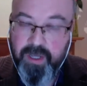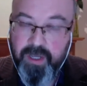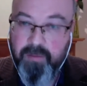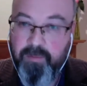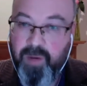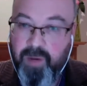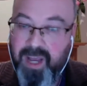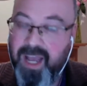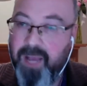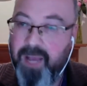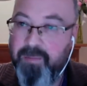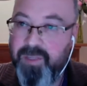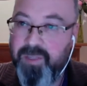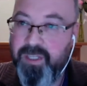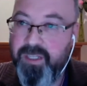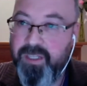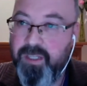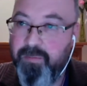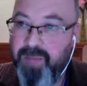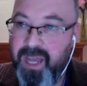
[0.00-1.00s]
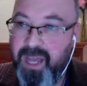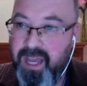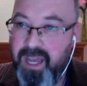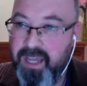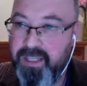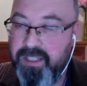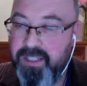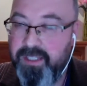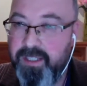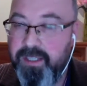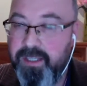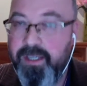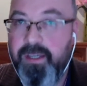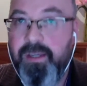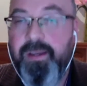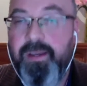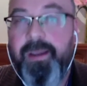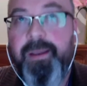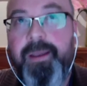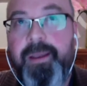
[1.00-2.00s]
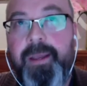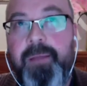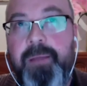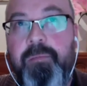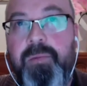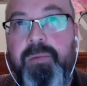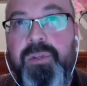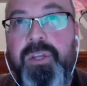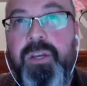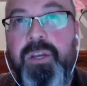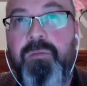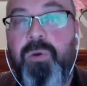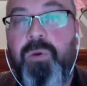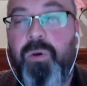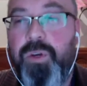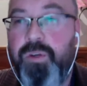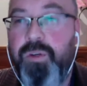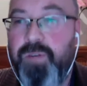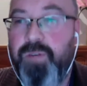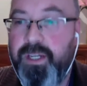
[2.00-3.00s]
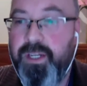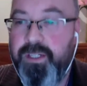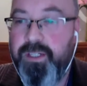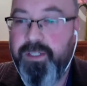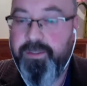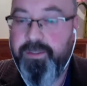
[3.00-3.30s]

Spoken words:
perhaps in the past they were united,